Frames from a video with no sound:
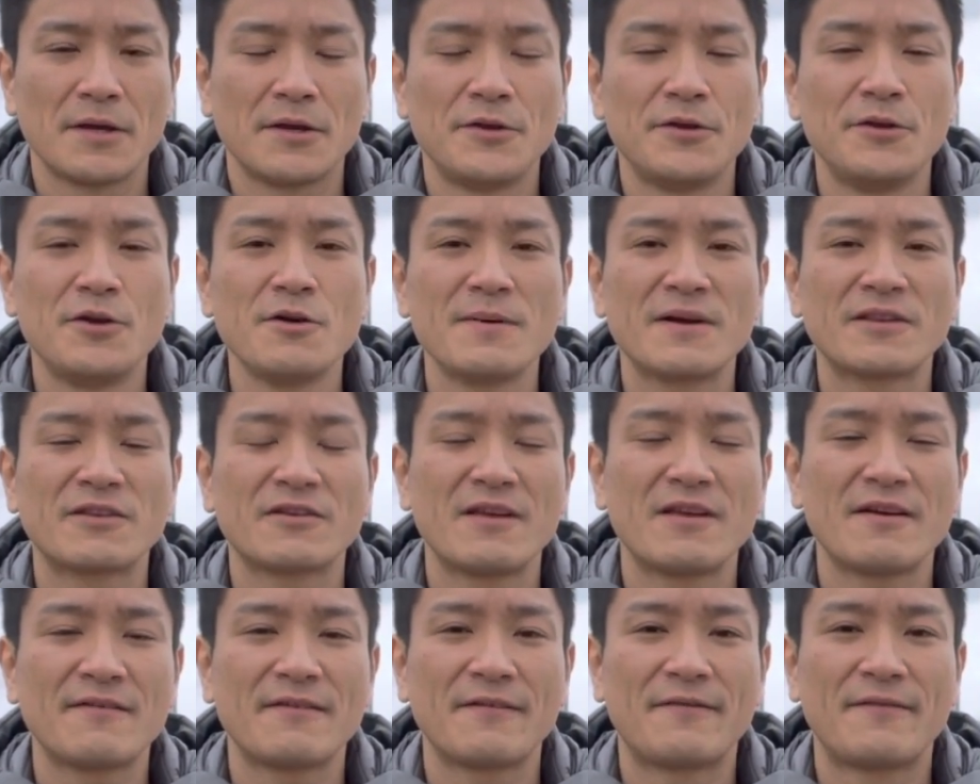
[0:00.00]
You might
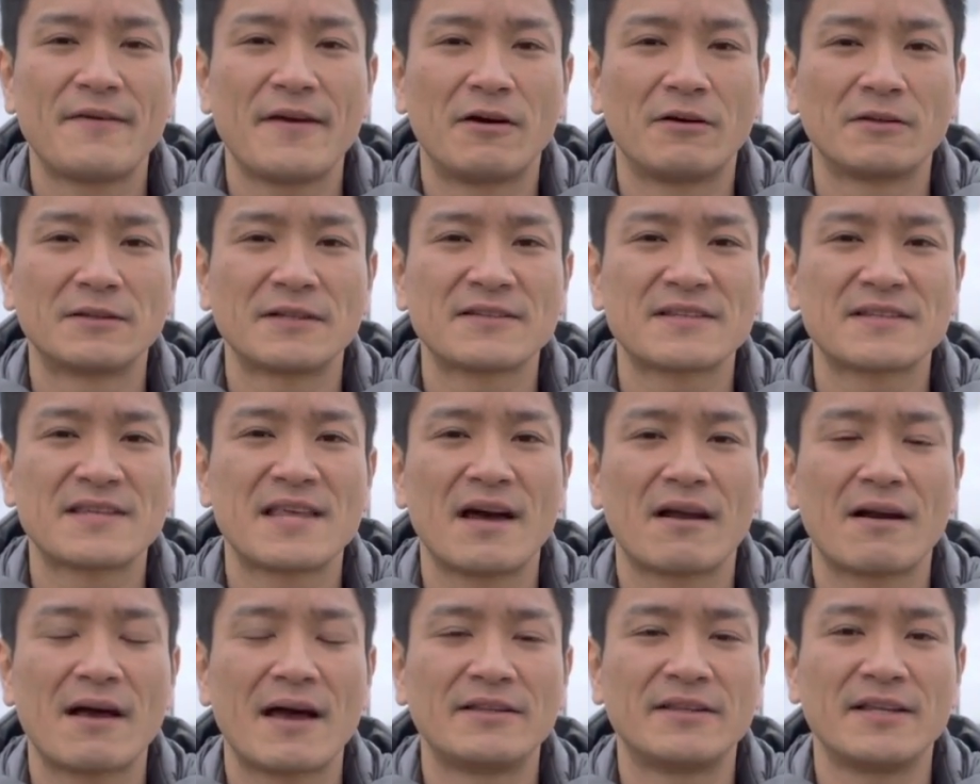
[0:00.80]
never fail on the
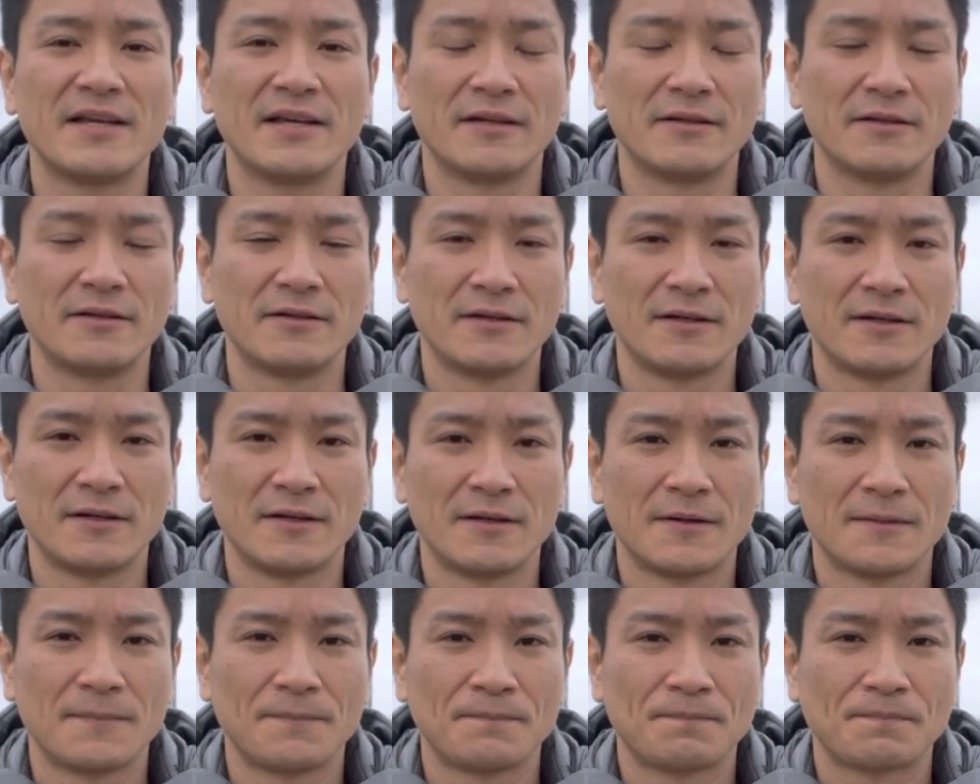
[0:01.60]
scale I did.
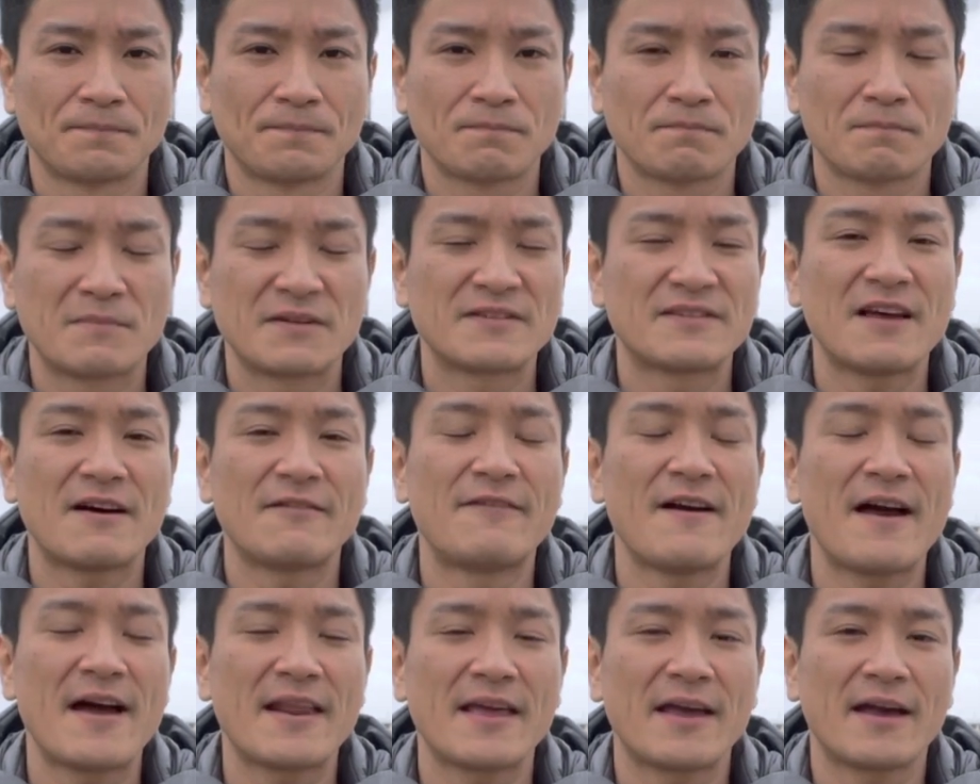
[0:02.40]
The
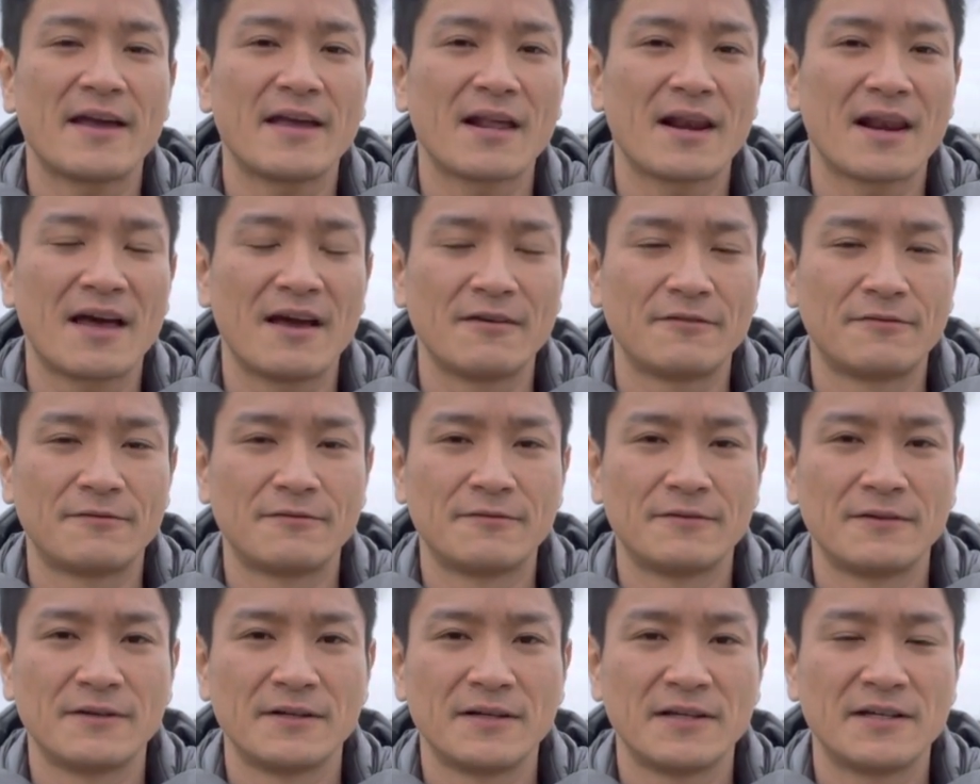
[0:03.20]
some failure in life
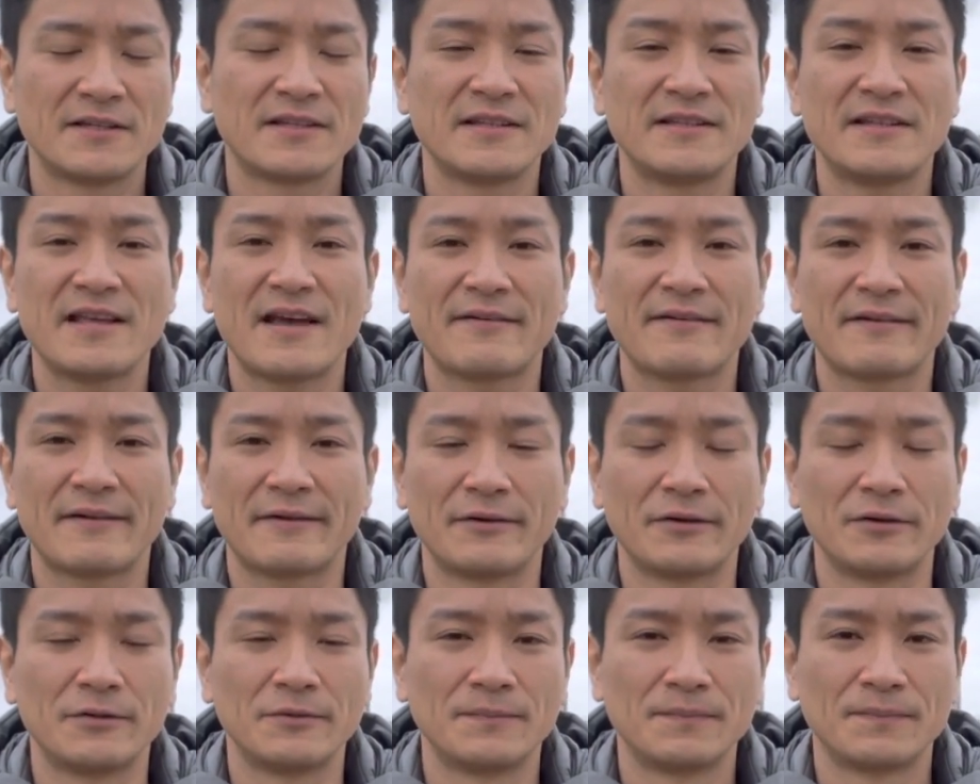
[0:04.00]
is
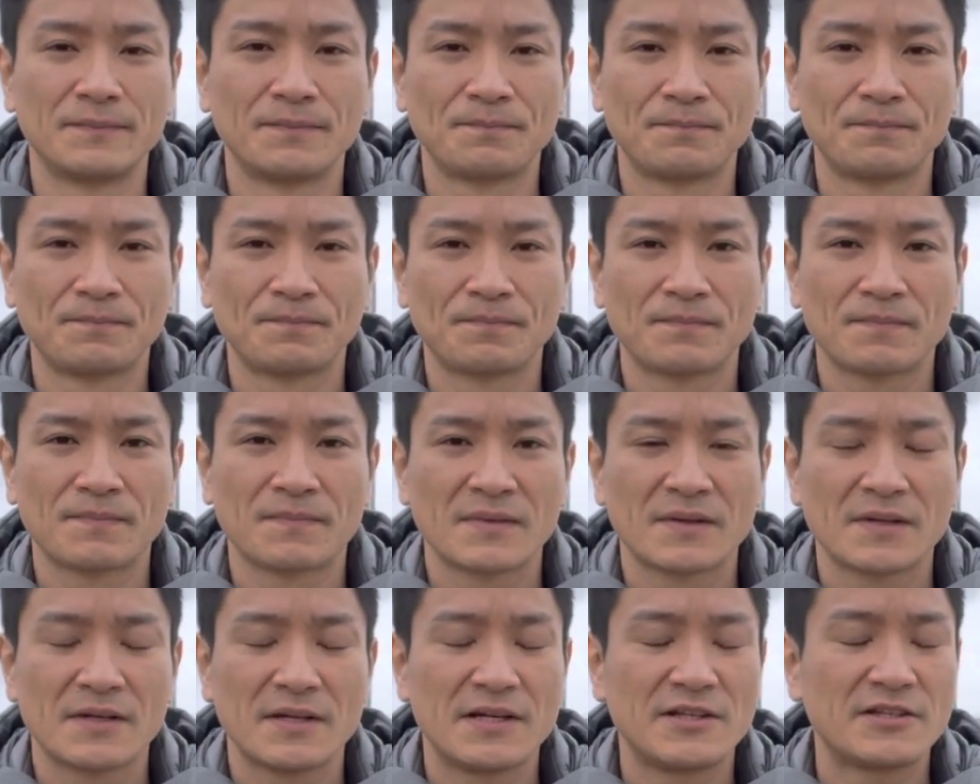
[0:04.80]
inevitable.
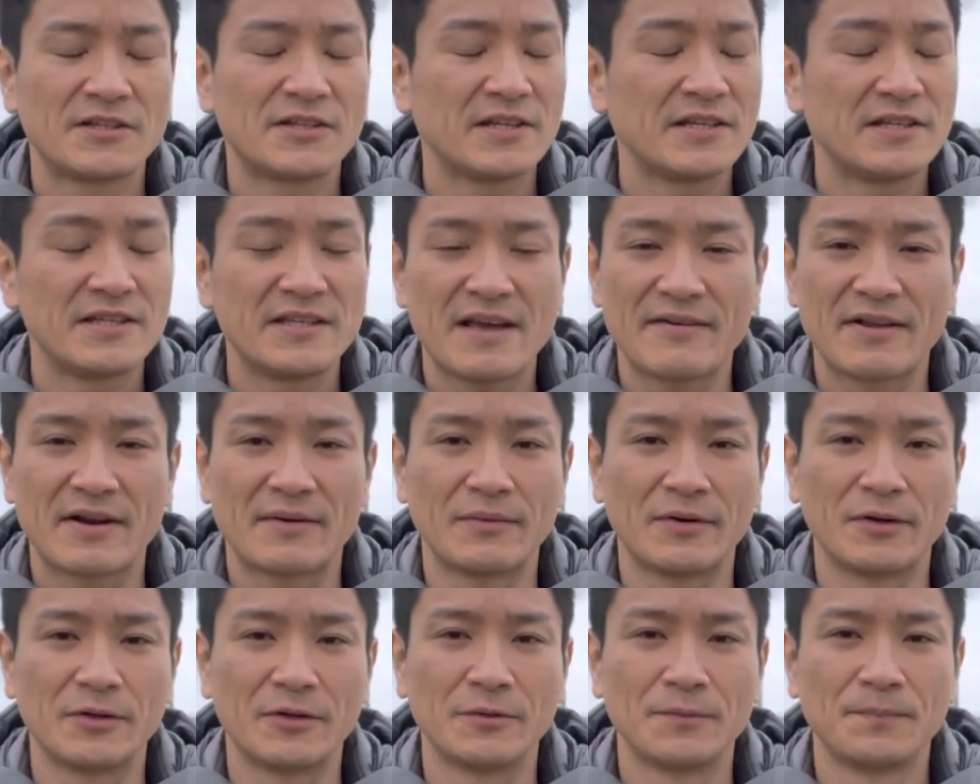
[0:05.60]
Is
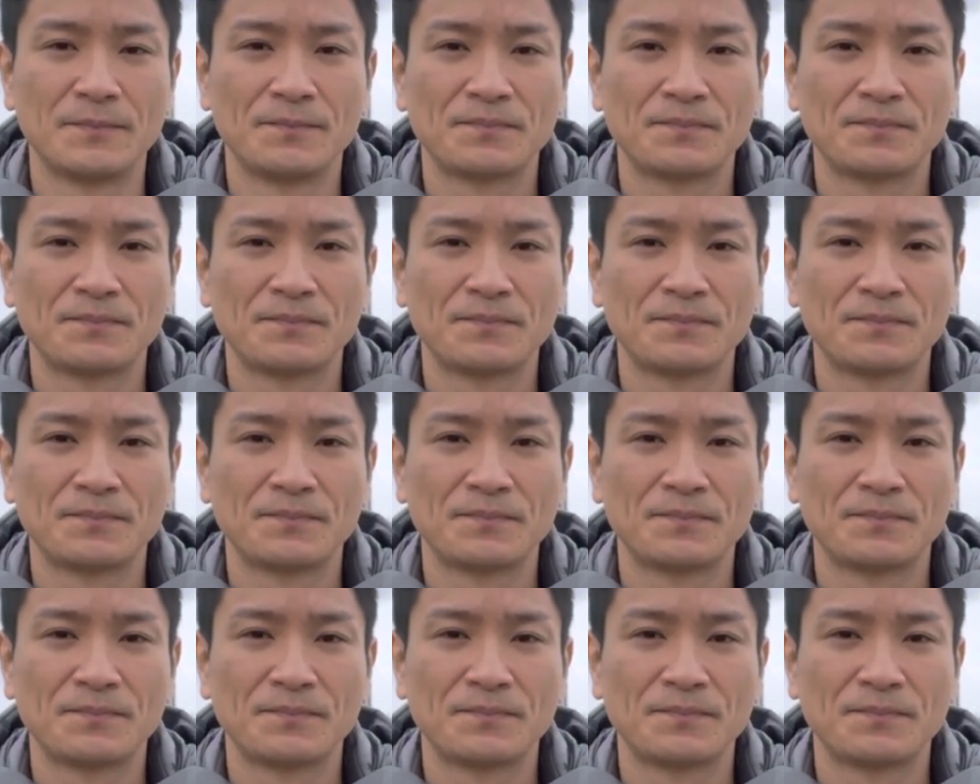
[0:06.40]
inevitable.